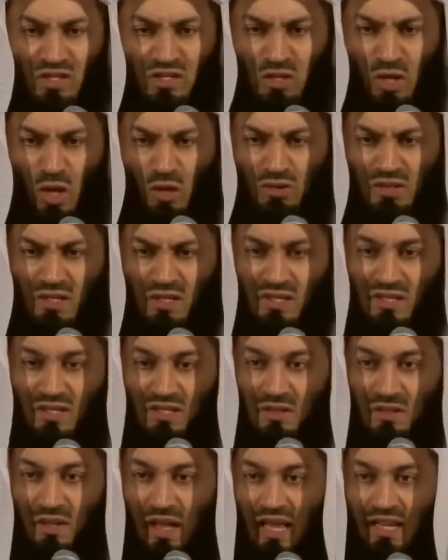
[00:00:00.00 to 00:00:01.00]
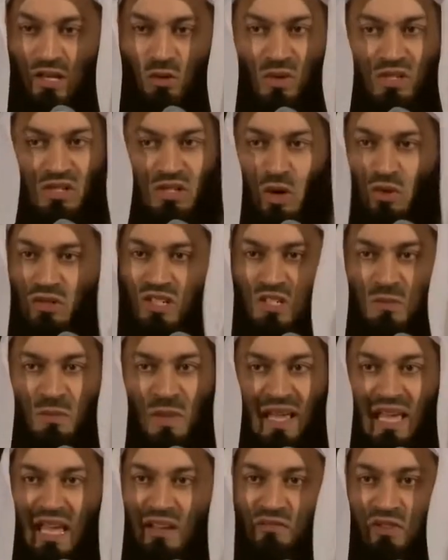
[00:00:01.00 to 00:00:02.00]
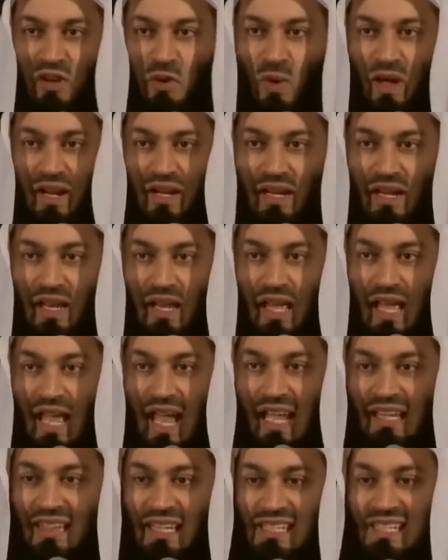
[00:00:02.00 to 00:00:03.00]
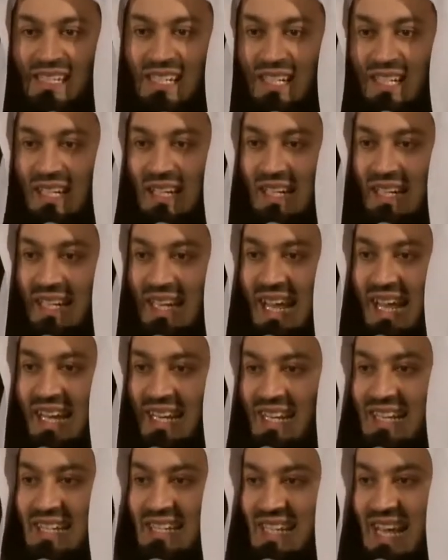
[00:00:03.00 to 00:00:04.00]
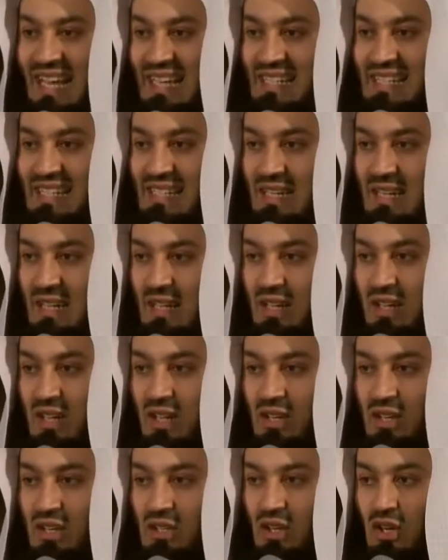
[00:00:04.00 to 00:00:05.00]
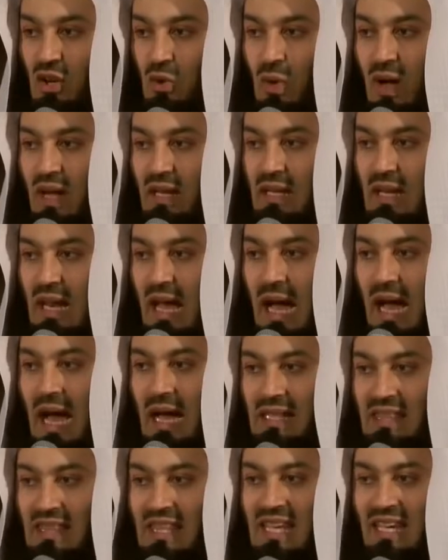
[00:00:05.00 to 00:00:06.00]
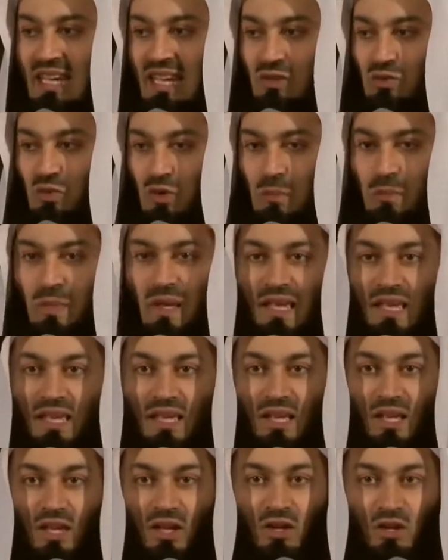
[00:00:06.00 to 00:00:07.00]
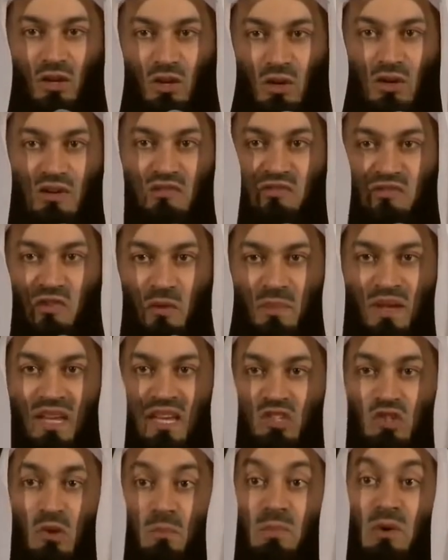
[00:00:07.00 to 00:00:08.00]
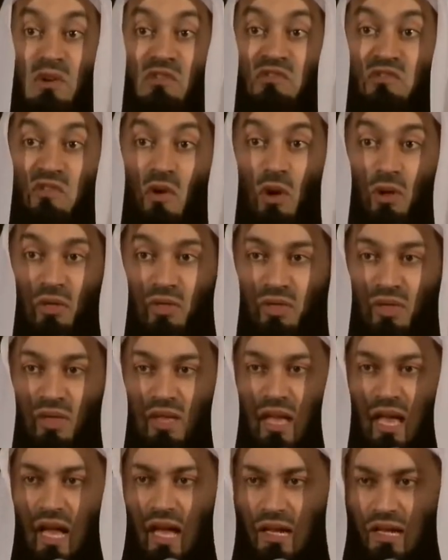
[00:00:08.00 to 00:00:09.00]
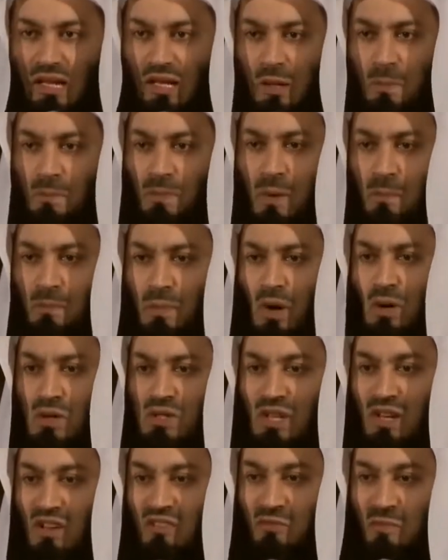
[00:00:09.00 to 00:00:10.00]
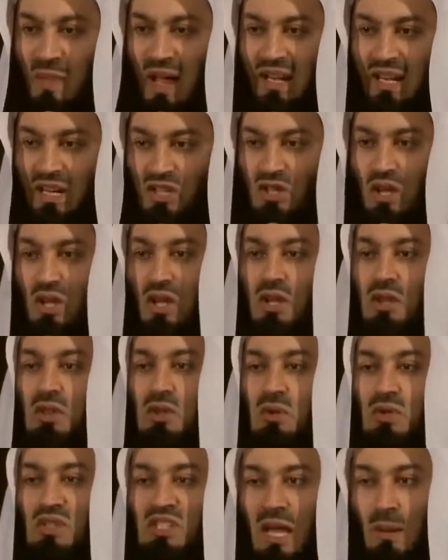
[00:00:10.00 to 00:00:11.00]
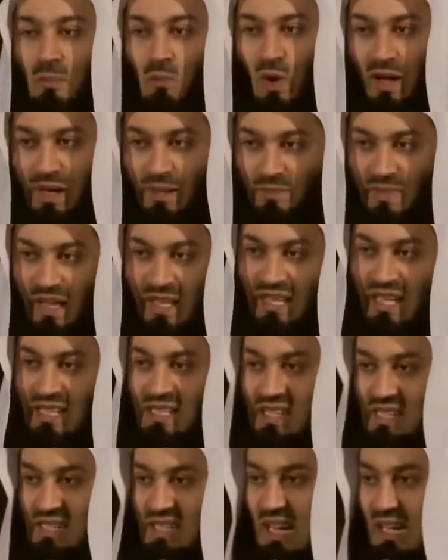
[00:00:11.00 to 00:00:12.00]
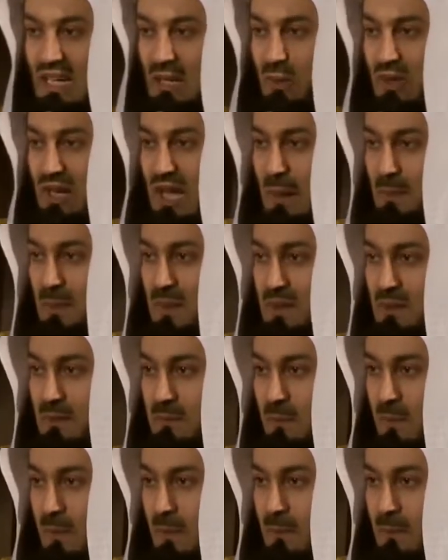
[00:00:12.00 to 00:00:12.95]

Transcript: was noticed, and it was noticed by everyone. And this lady says, you know what? I think it would be good for me to put forth a little proposal of marriage through someone. And that's exactly what happened.